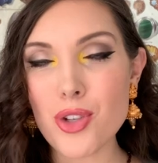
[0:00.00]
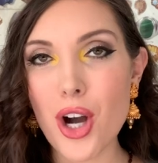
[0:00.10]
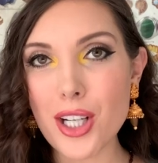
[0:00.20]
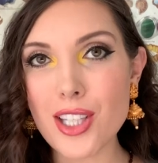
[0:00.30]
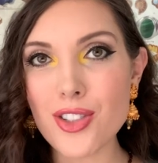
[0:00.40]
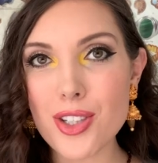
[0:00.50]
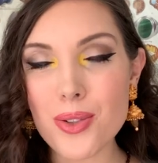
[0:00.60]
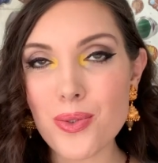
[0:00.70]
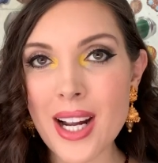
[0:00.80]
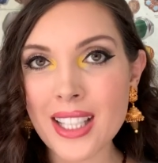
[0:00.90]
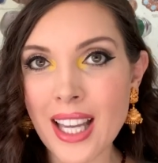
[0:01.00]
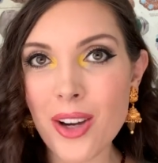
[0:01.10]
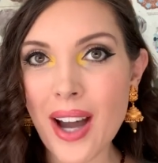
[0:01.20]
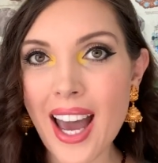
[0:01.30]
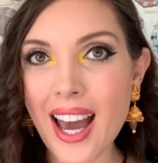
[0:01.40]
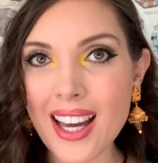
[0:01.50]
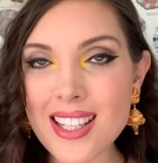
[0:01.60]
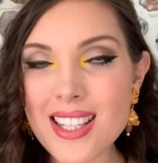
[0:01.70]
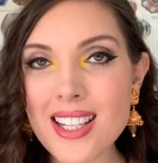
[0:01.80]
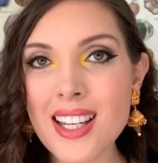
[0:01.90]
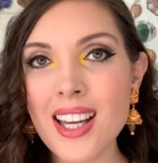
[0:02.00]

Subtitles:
talking to you right now has,